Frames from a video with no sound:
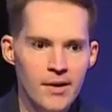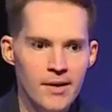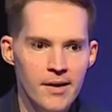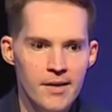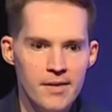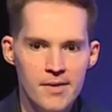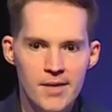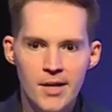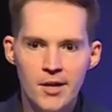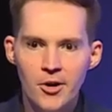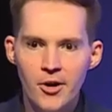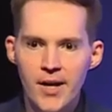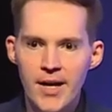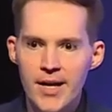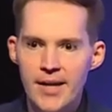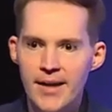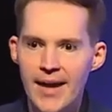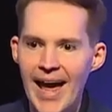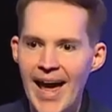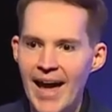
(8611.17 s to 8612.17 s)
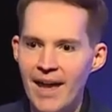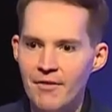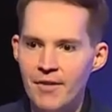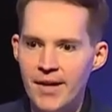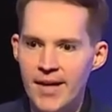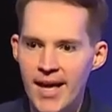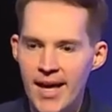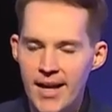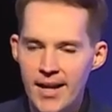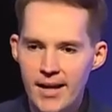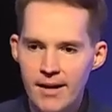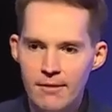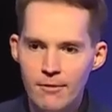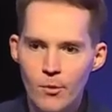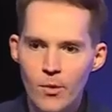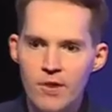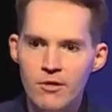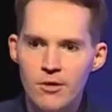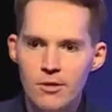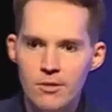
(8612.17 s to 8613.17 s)
considering advocating
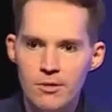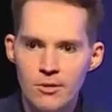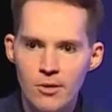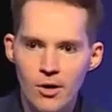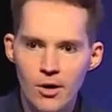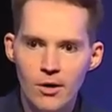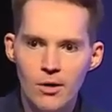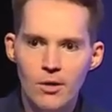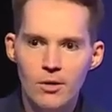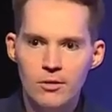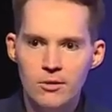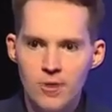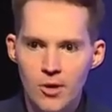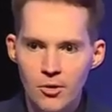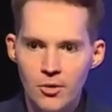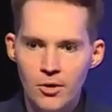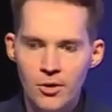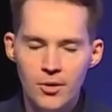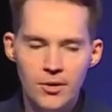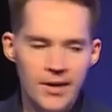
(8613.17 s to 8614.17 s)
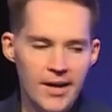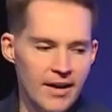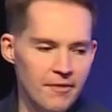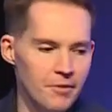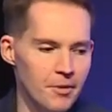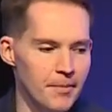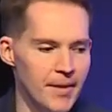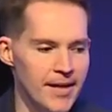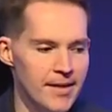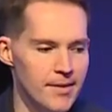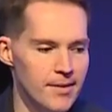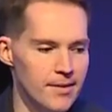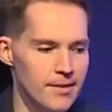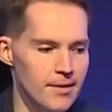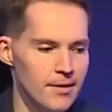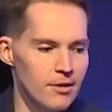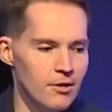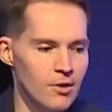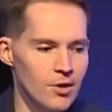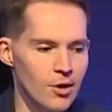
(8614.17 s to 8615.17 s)
with your local governments
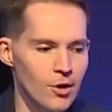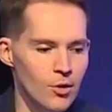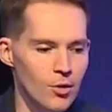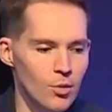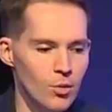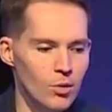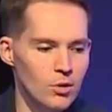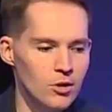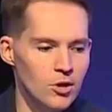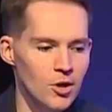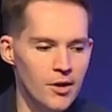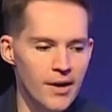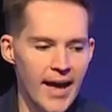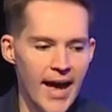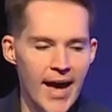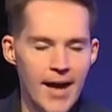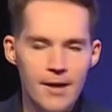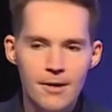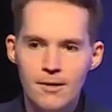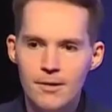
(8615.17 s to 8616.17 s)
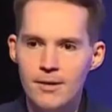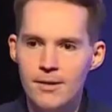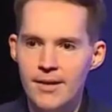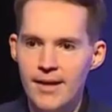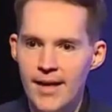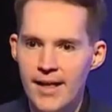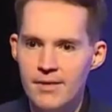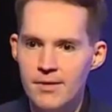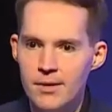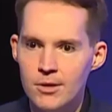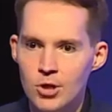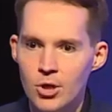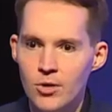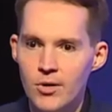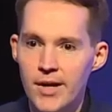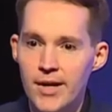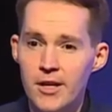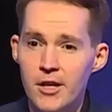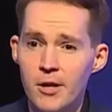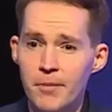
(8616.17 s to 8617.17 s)
to look at
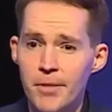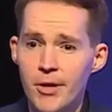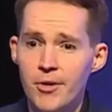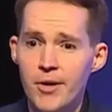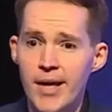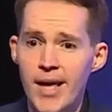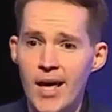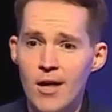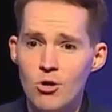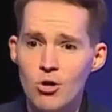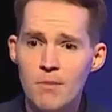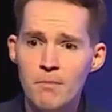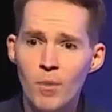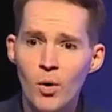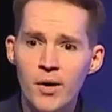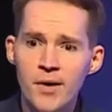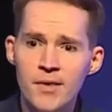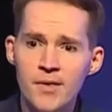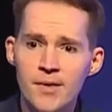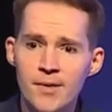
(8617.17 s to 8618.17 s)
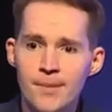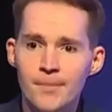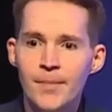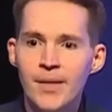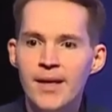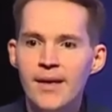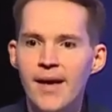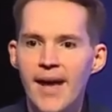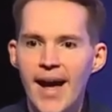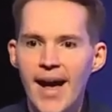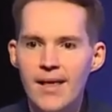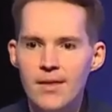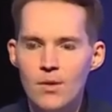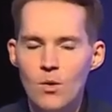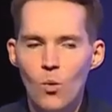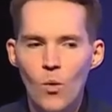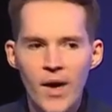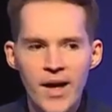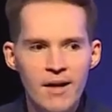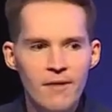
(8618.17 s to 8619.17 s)
instituting communication boards as a
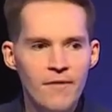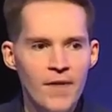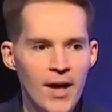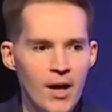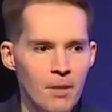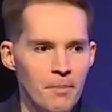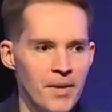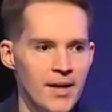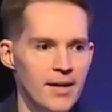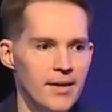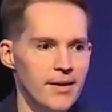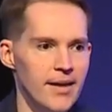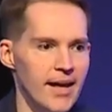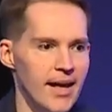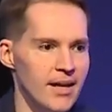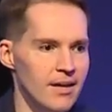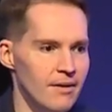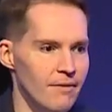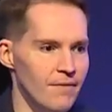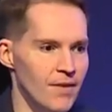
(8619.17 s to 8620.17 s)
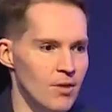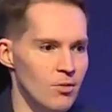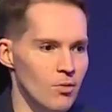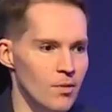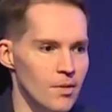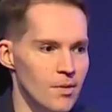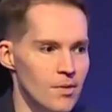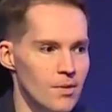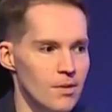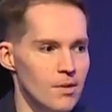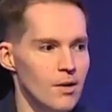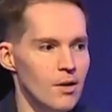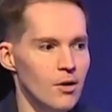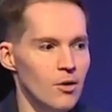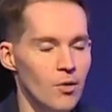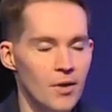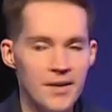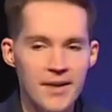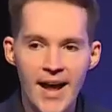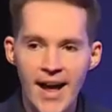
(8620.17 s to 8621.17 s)
way of helping individuals
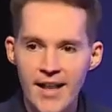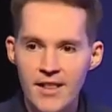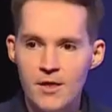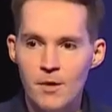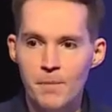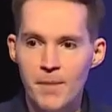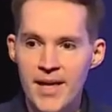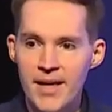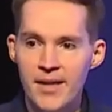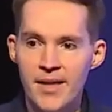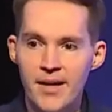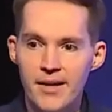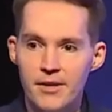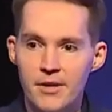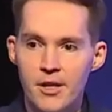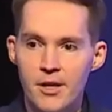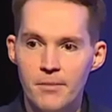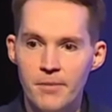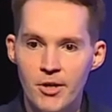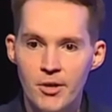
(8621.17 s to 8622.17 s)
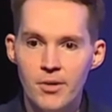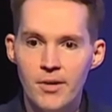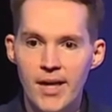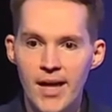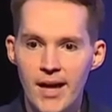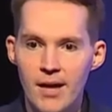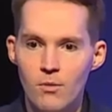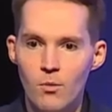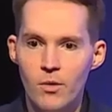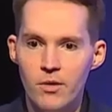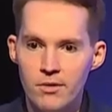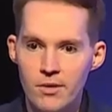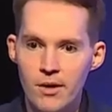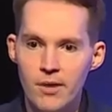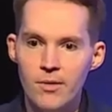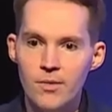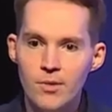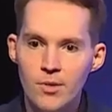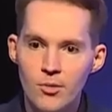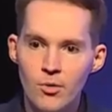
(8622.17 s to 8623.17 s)
who are non-speaking communicate with
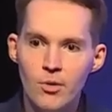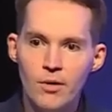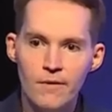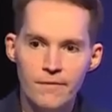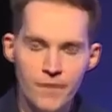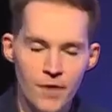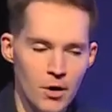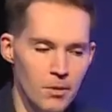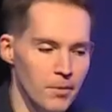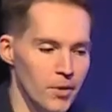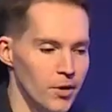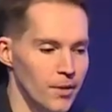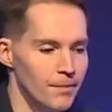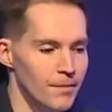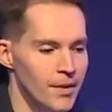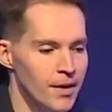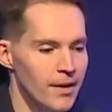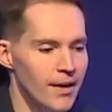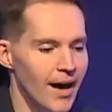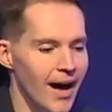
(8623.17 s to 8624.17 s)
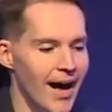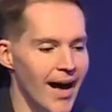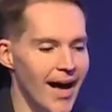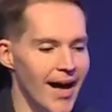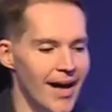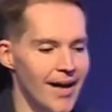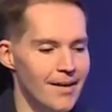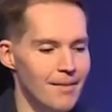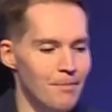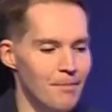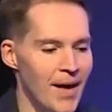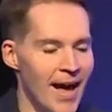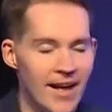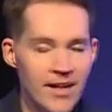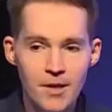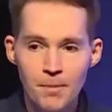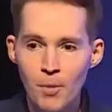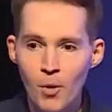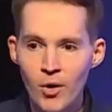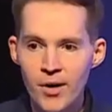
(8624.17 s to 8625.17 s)
those who are verbal.
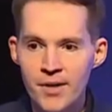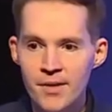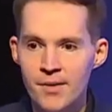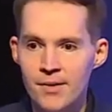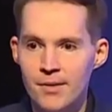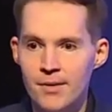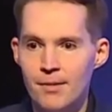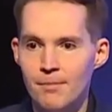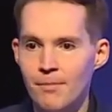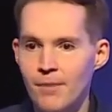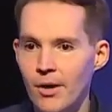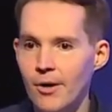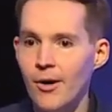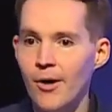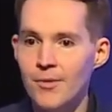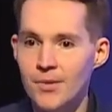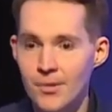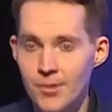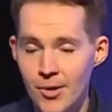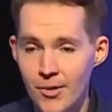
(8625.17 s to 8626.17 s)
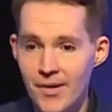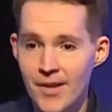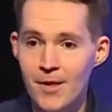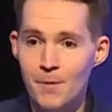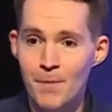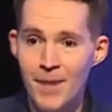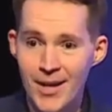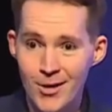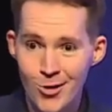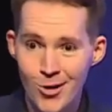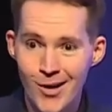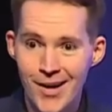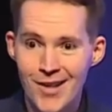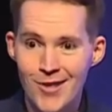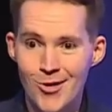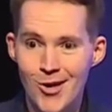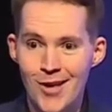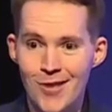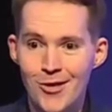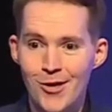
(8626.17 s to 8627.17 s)
PECS boards, also known as picture
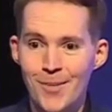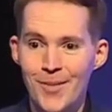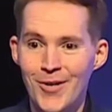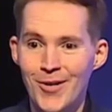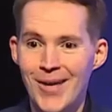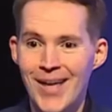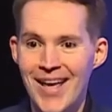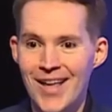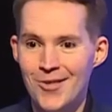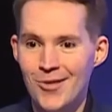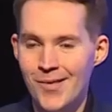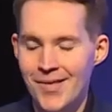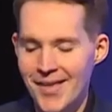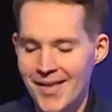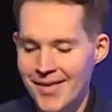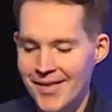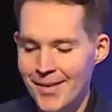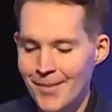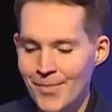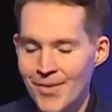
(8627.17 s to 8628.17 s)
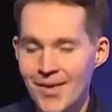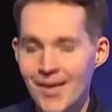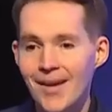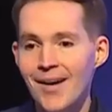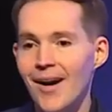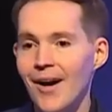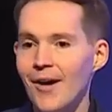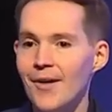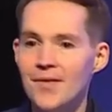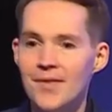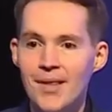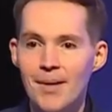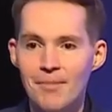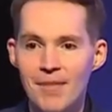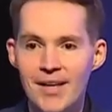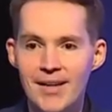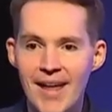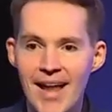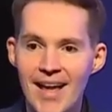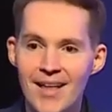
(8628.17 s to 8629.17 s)
exchange communication systems, are
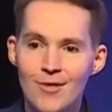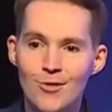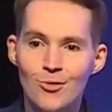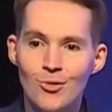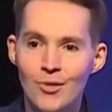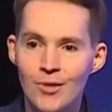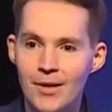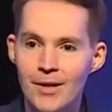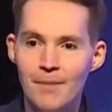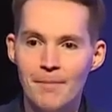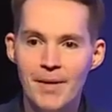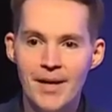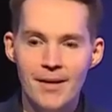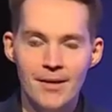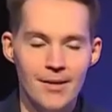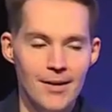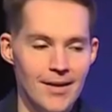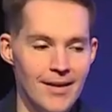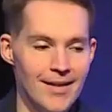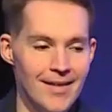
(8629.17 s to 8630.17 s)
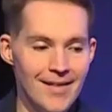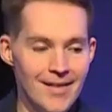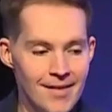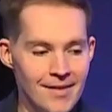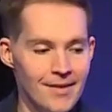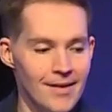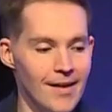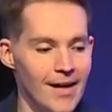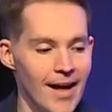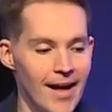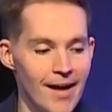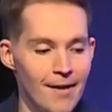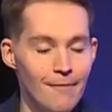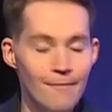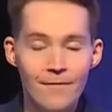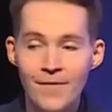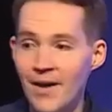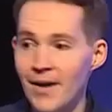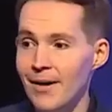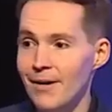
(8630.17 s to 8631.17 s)
something that has truly been
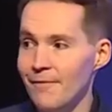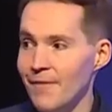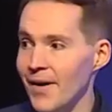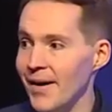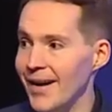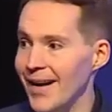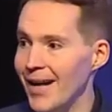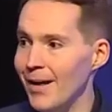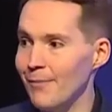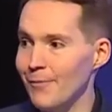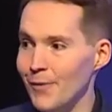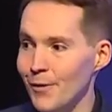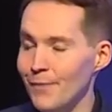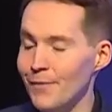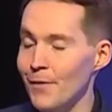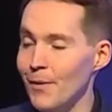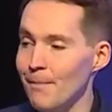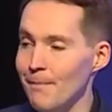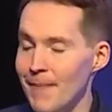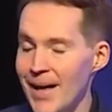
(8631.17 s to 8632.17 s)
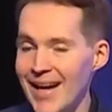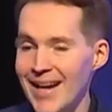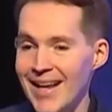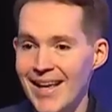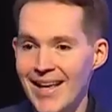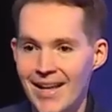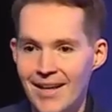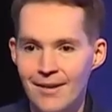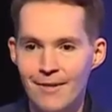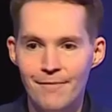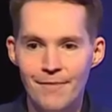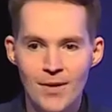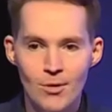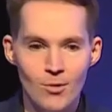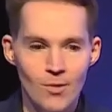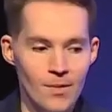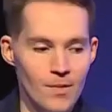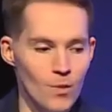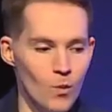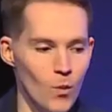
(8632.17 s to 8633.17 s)
very, very helpful for many
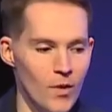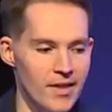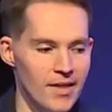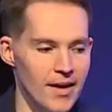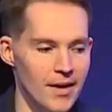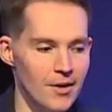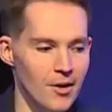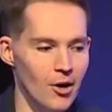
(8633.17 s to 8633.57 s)
individuals within